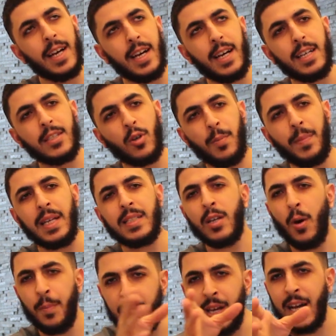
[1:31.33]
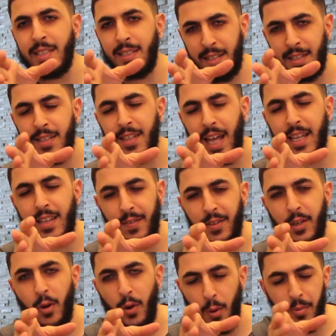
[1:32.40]
Uh, so I basically hope you guys like that
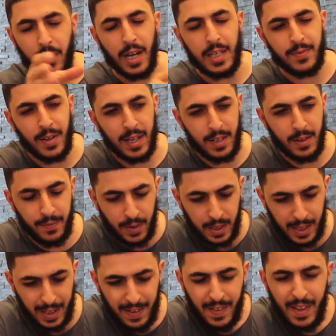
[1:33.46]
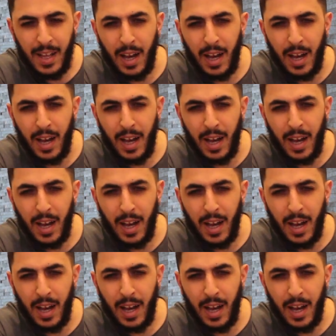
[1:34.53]
video. I hope you guys find it funny.